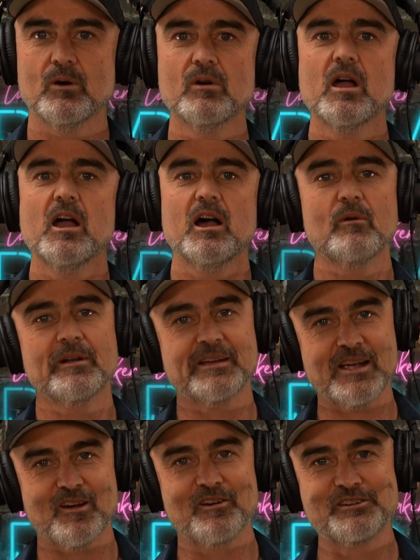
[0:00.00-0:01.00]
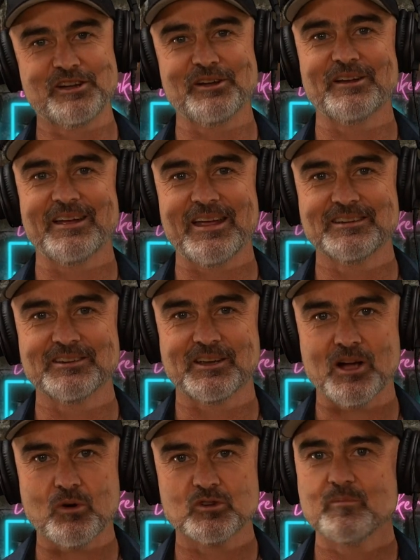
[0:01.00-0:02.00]
I want to encourage you to head to
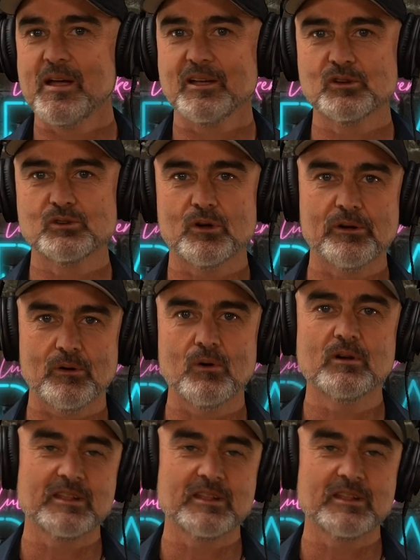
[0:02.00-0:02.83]
culturemaker.org.